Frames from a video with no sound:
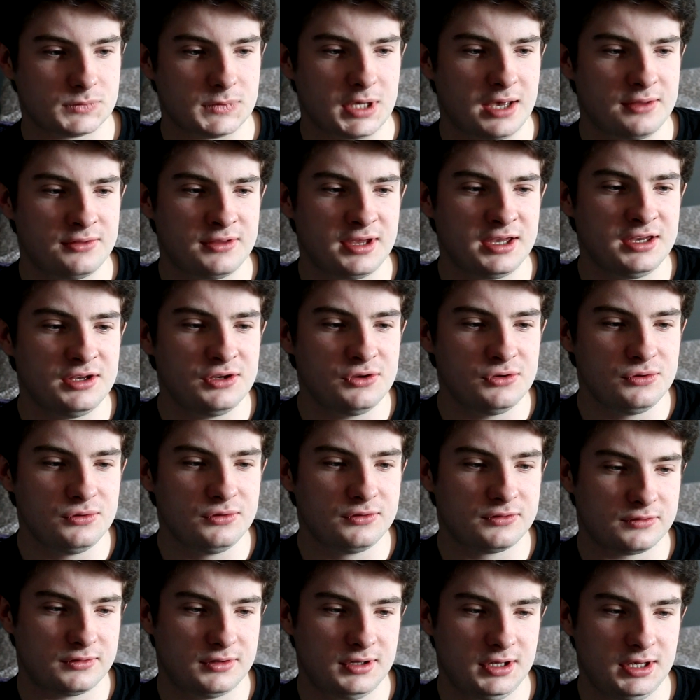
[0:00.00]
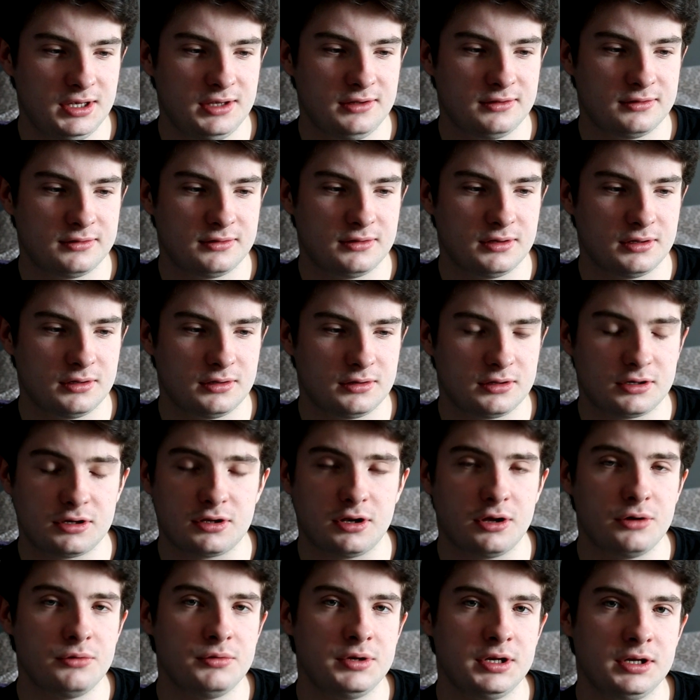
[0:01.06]
they used the
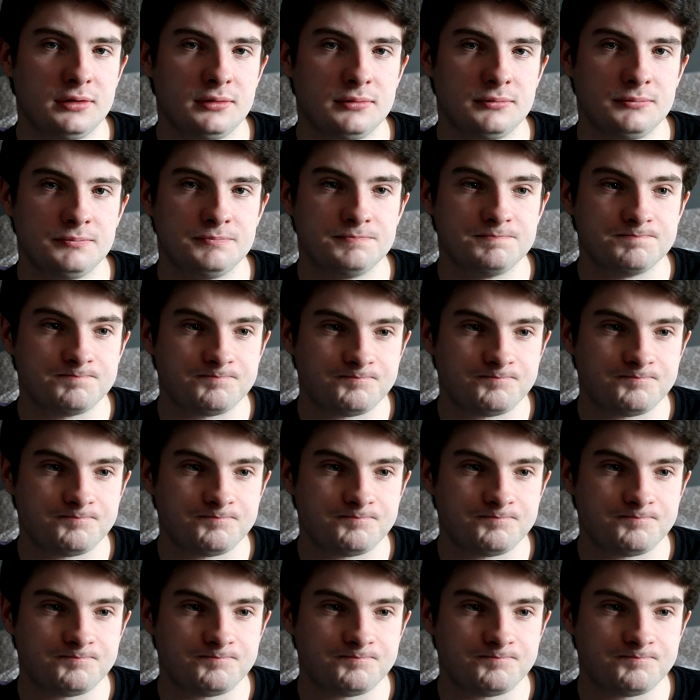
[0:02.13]
cloning